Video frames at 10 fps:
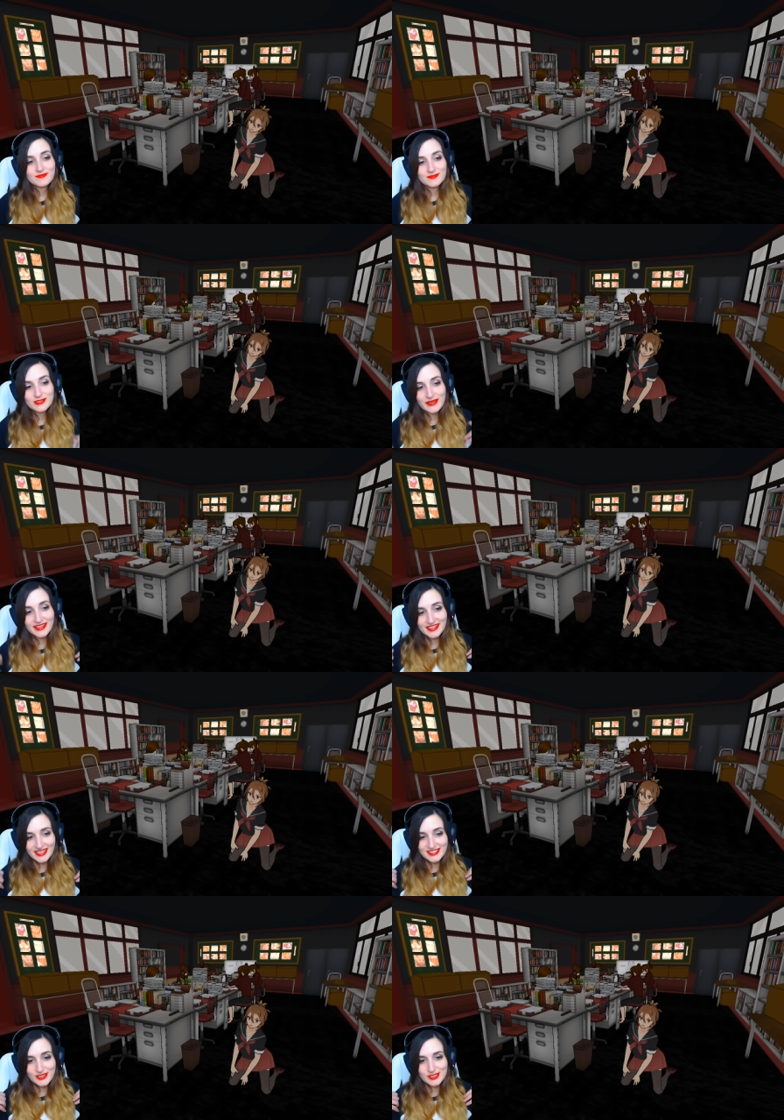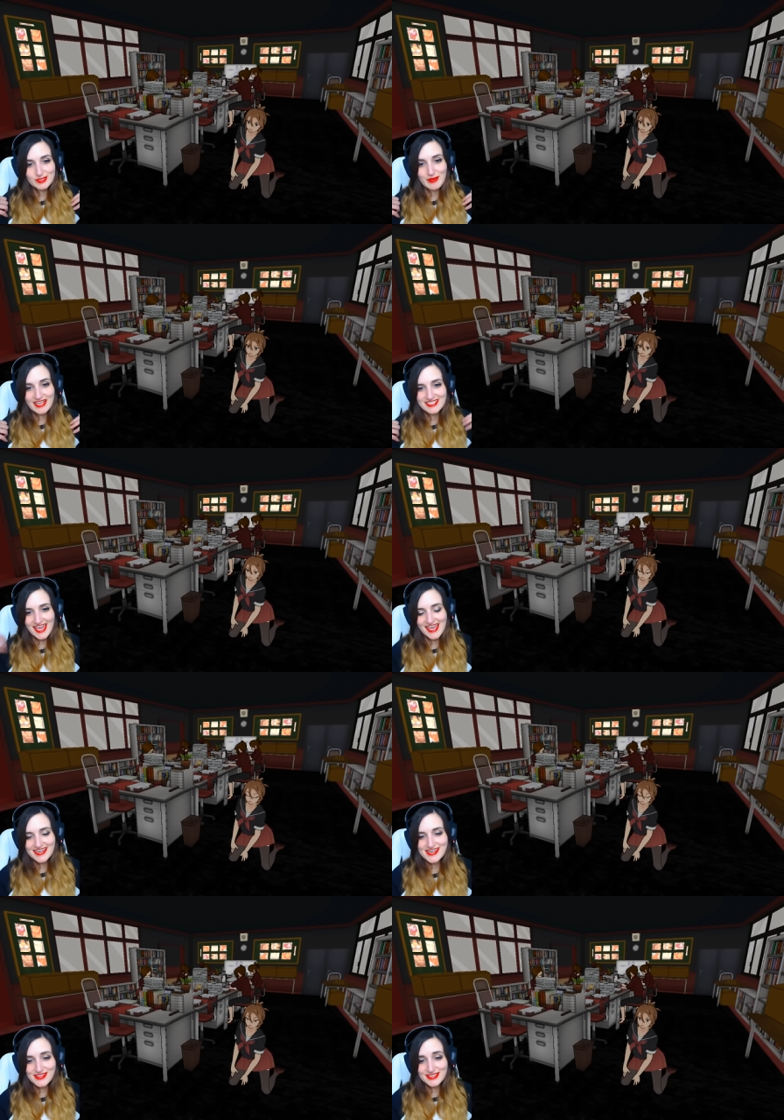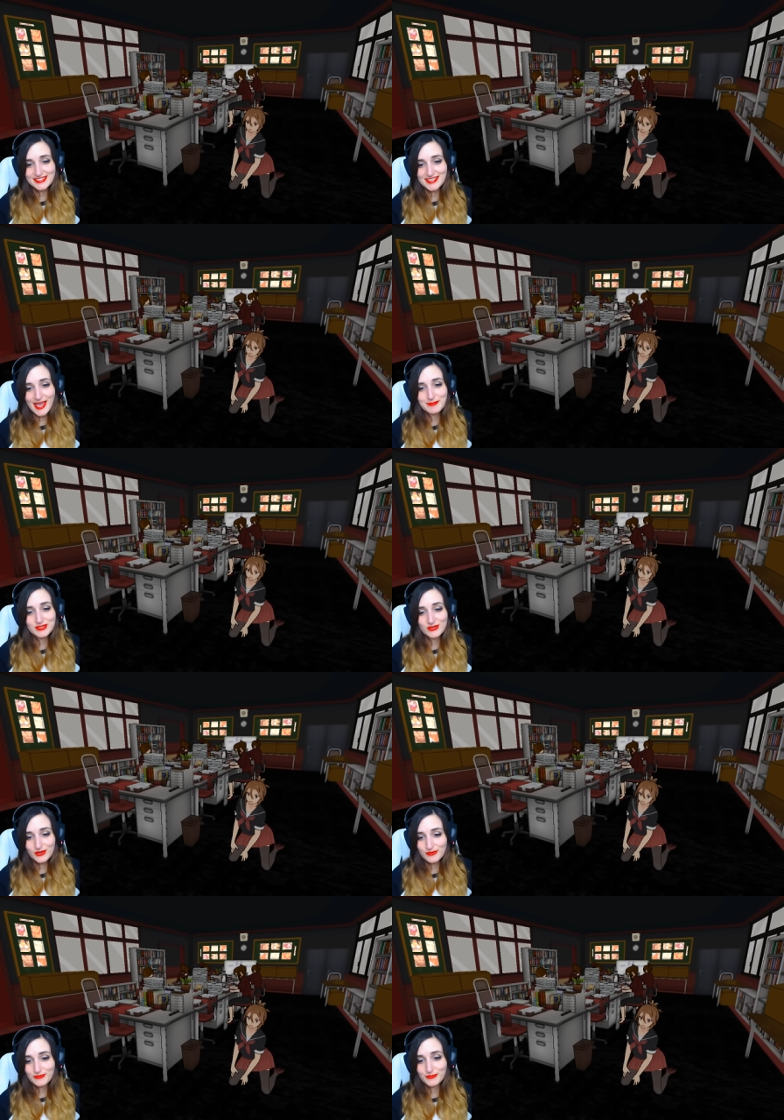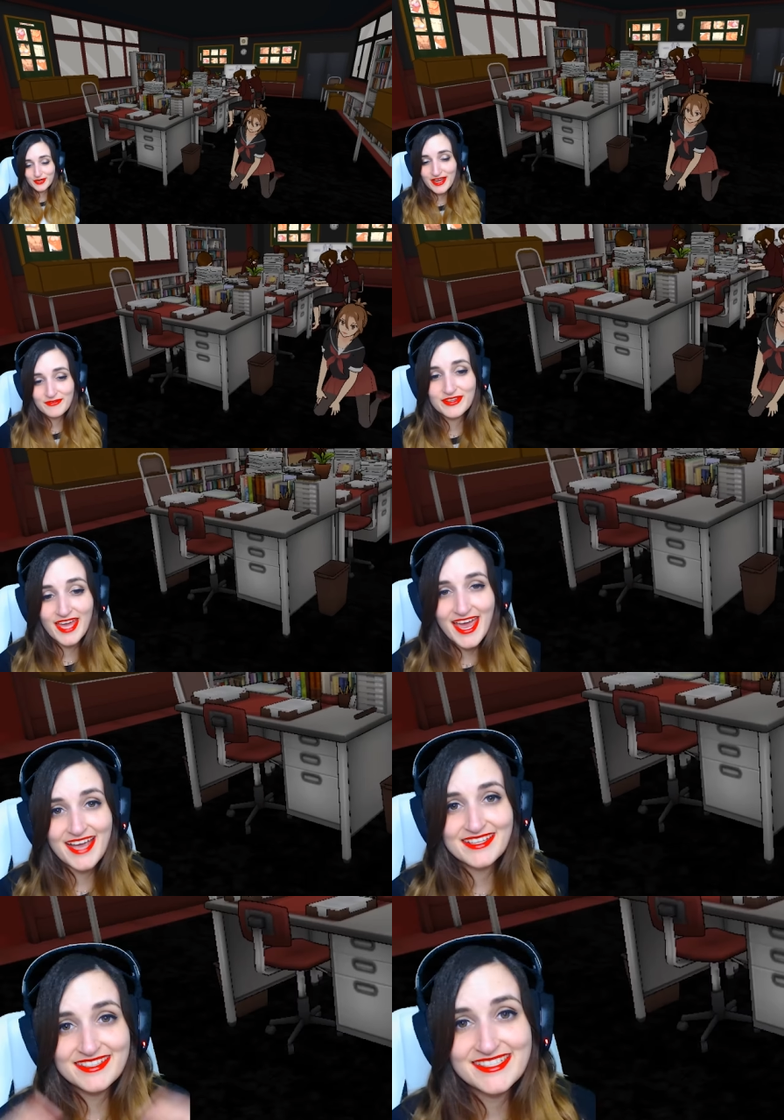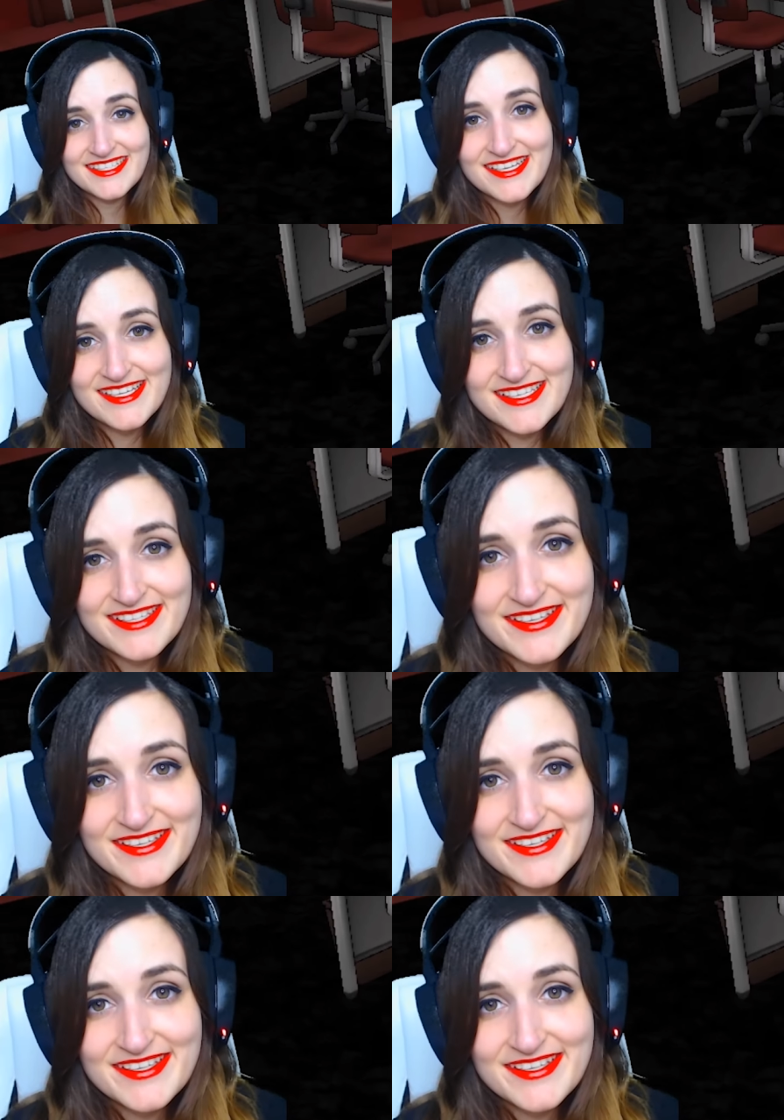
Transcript: So I think that's a good spot to end this episode of whatever the heck this is.